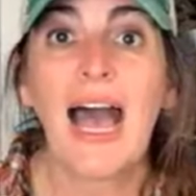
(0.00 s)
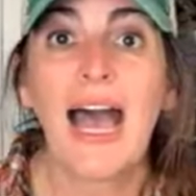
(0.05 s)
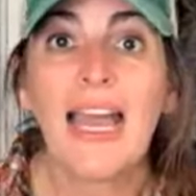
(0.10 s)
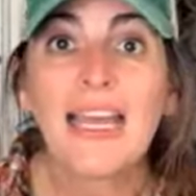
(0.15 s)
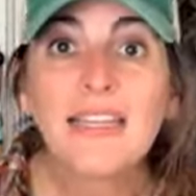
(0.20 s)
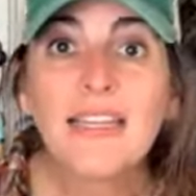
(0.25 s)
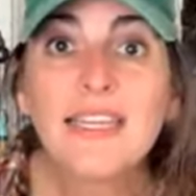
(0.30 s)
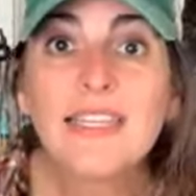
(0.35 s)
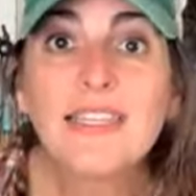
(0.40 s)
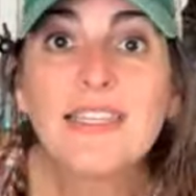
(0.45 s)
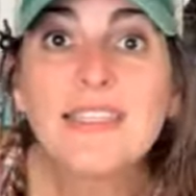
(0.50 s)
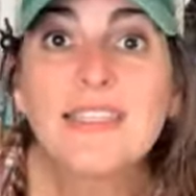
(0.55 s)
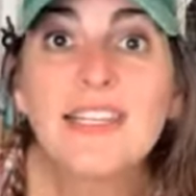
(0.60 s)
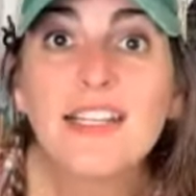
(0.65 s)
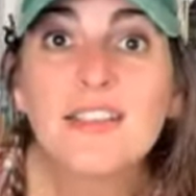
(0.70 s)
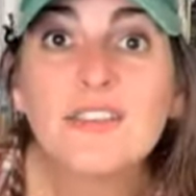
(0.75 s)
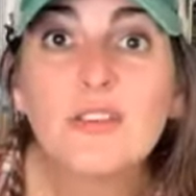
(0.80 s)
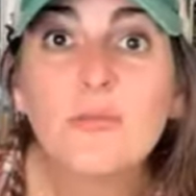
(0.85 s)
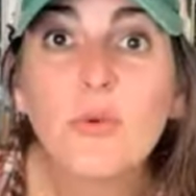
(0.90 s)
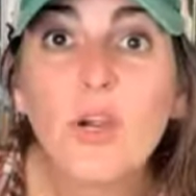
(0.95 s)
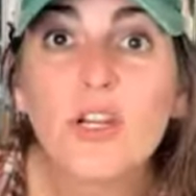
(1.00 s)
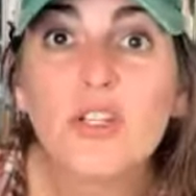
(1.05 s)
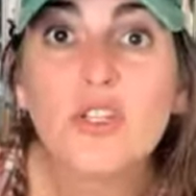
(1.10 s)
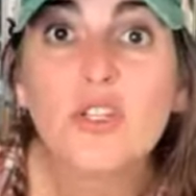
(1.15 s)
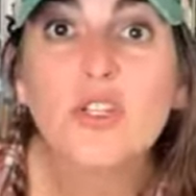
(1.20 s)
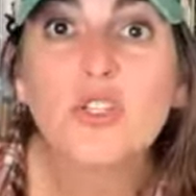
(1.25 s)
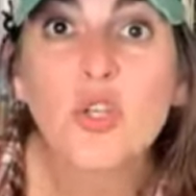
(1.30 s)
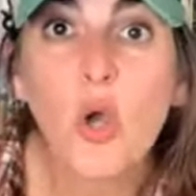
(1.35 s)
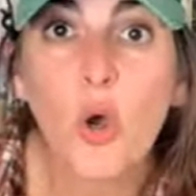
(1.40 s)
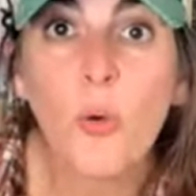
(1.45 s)
I like the stencil brush
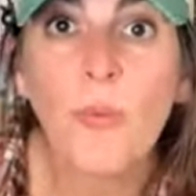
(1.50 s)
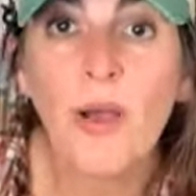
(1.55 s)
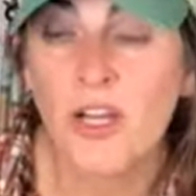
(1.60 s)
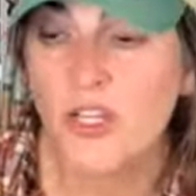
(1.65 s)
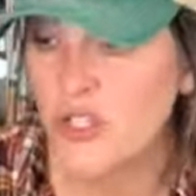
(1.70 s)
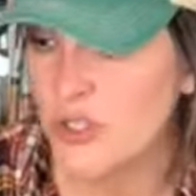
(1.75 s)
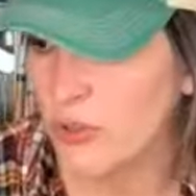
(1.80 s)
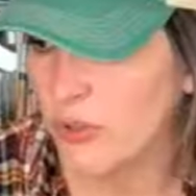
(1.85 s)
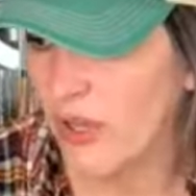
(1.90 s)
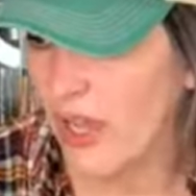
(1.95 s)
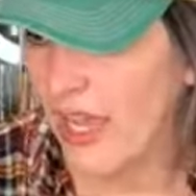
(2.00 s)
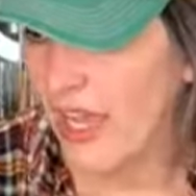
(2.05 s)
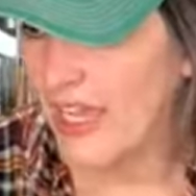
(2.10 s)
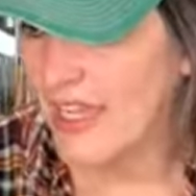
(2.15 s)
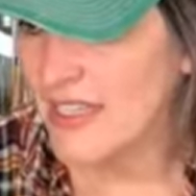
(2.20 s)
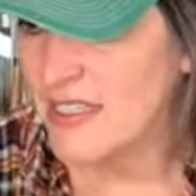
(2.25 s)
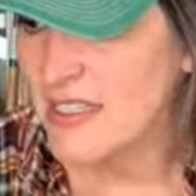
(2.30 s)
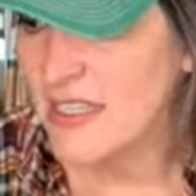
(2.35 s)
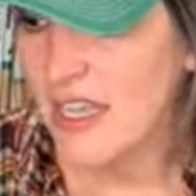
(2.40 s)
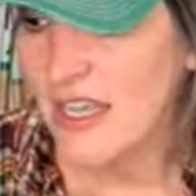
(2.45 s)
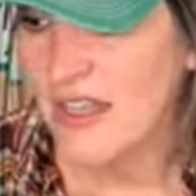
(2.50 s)
so much, guys,